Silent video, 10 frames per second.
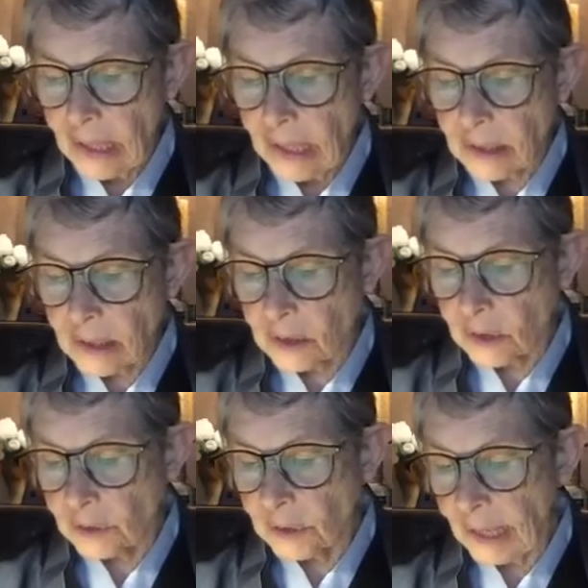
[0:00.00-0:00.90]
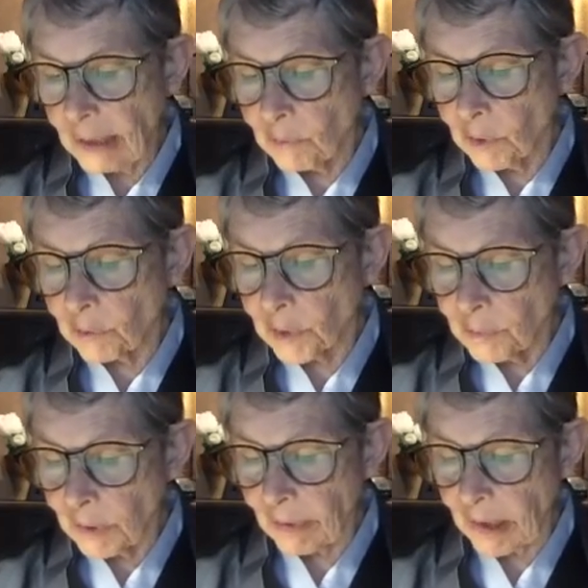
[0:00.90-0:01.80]
It's as though you have more
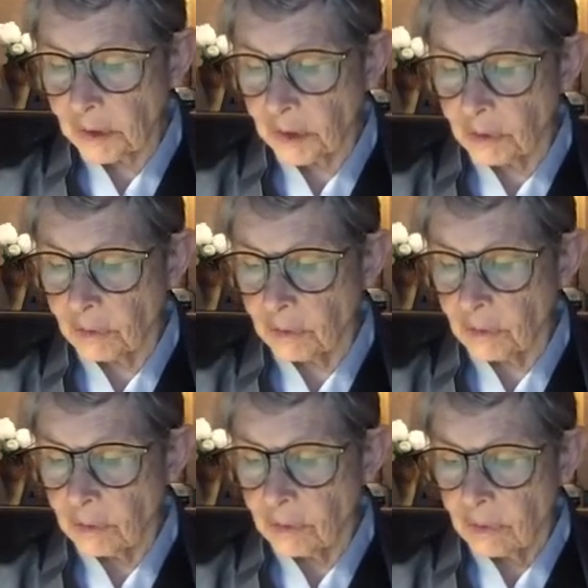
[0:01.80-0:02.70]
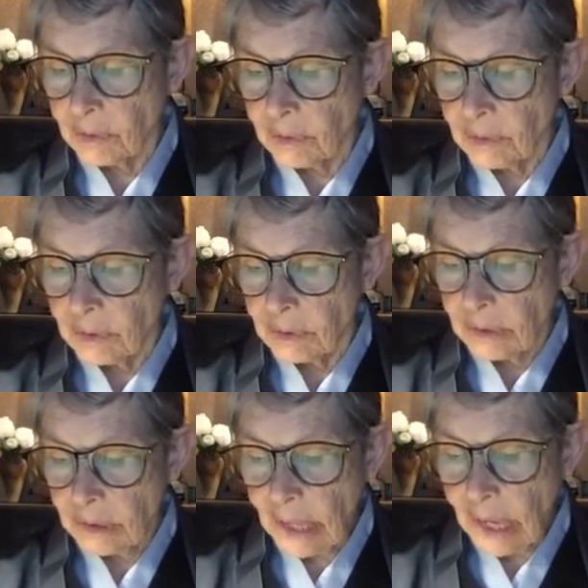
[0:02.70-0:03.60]
room around you.
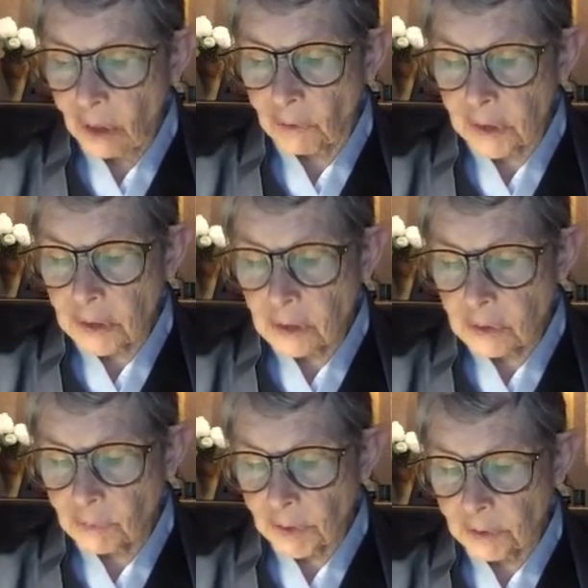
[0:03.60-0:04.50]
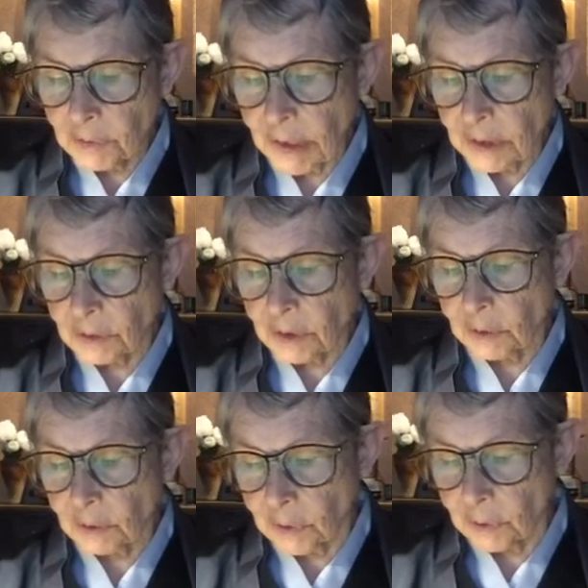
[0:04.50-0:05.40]
Now, this is where you enter
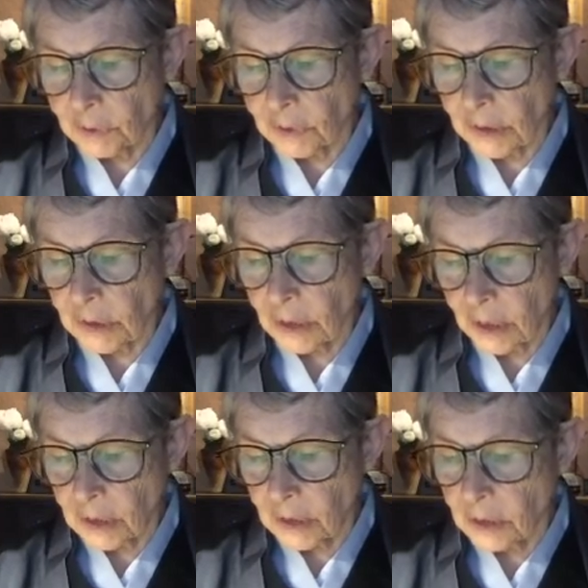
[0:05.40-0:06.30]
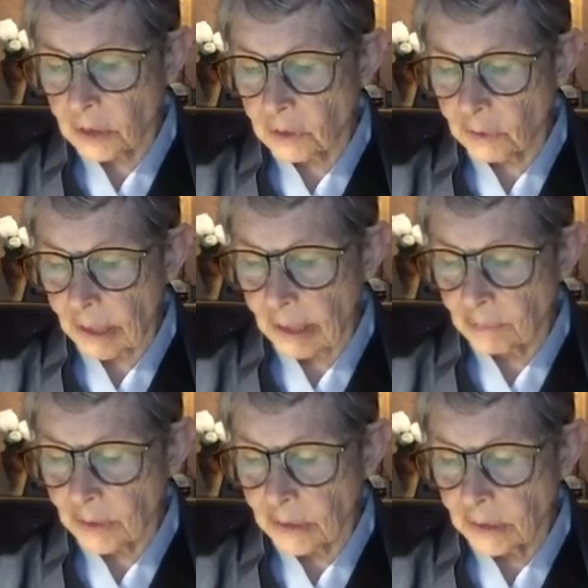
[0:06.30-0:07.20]
a growth that is hard to describe.
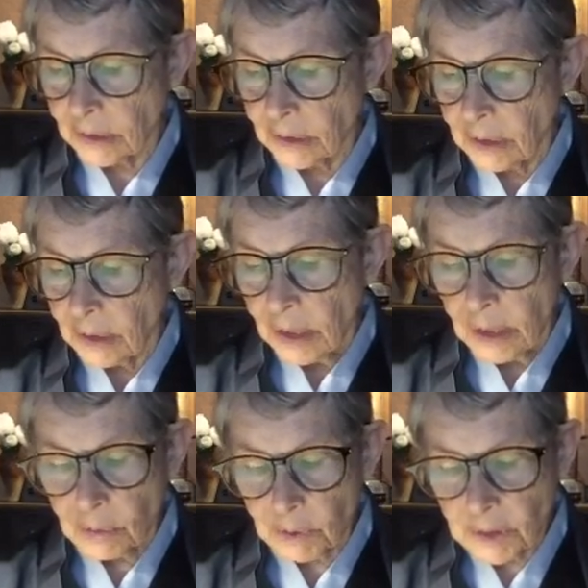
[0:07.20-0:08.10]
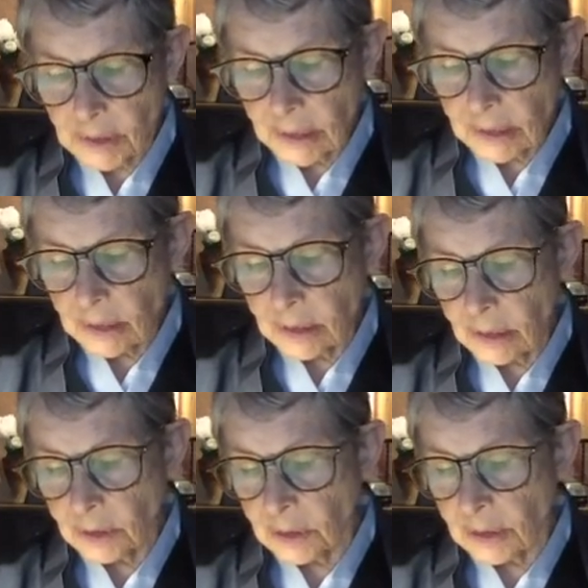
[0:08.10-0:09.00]
You will sense
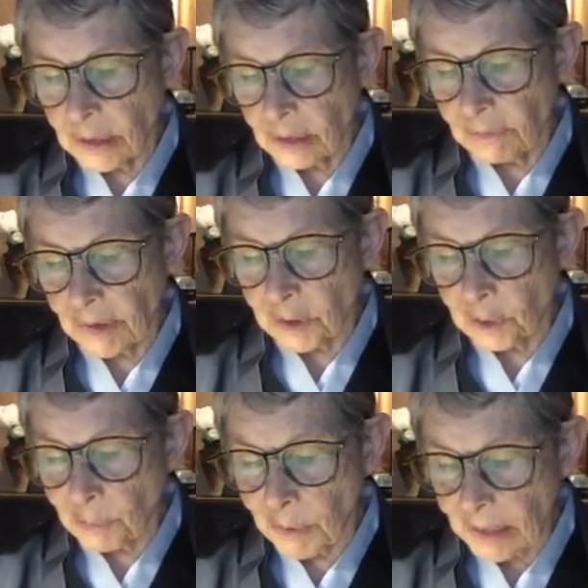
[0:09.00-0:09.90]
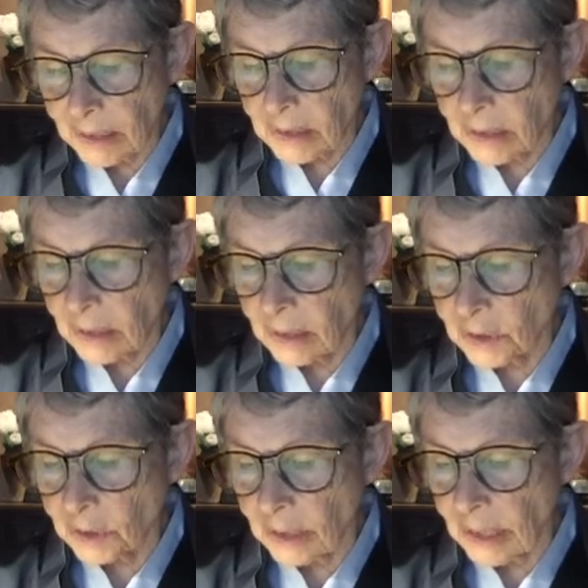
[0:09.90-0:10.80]
in yourself as you're practicing
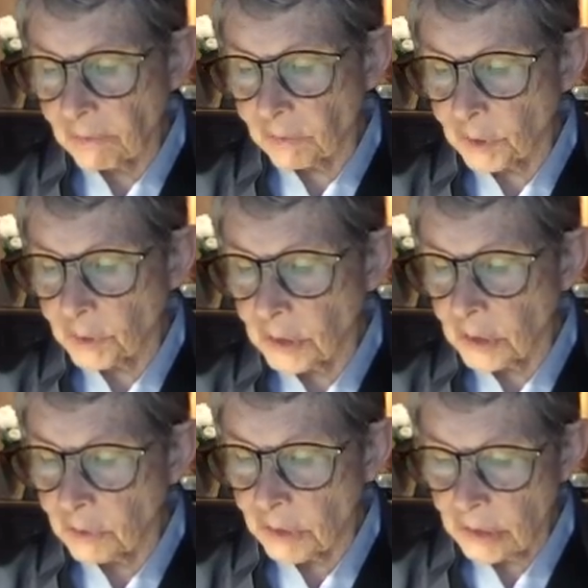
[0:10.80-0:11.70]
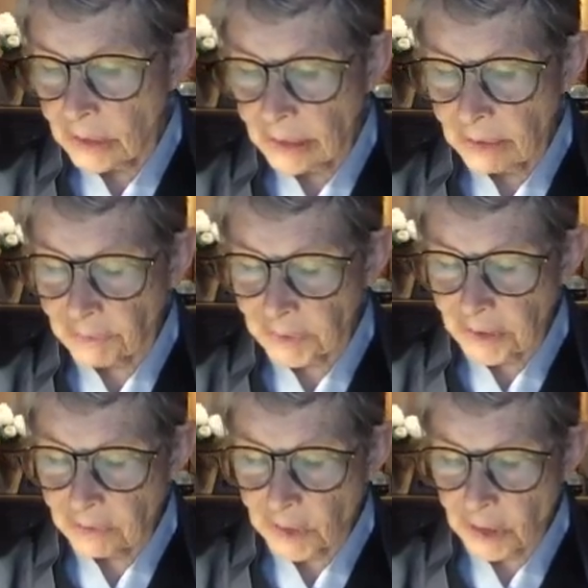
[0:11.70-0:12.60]
that your life grows increasingly
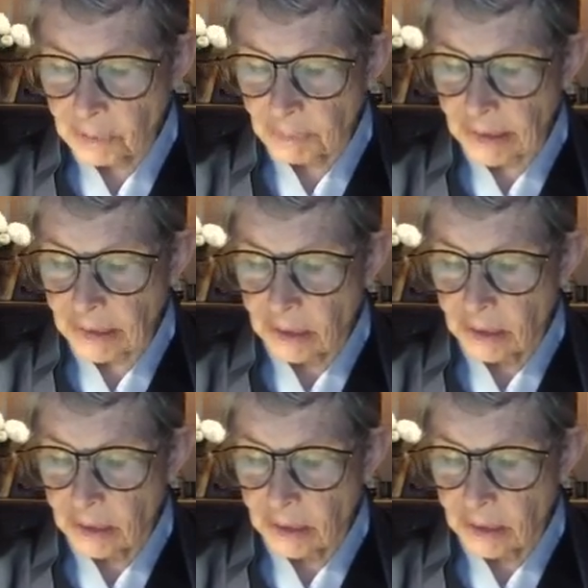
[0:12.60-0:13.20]
free of judgment.